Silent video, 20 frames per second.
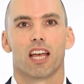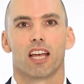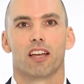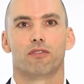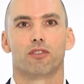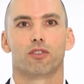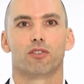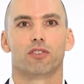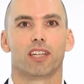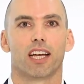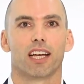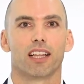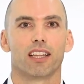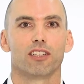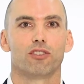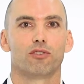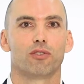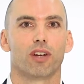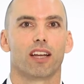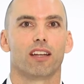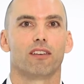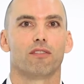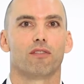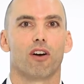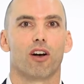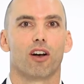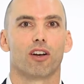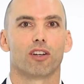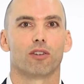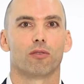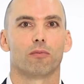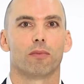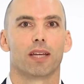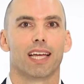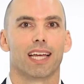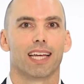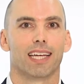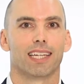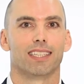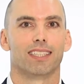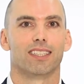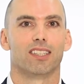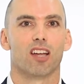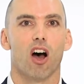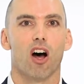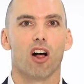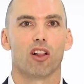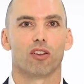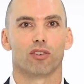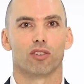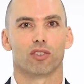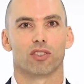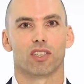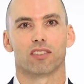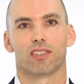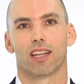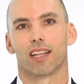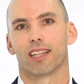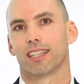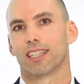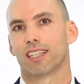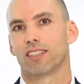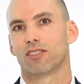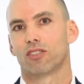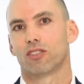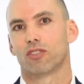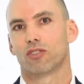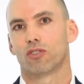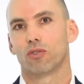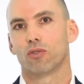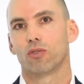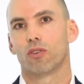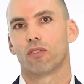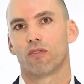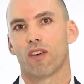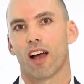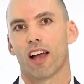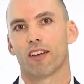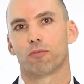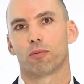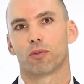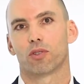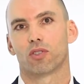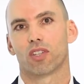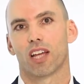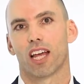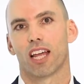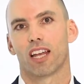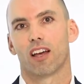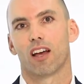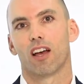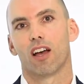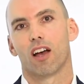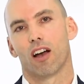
If your daily trading volume in dollars is at least 2 to 5%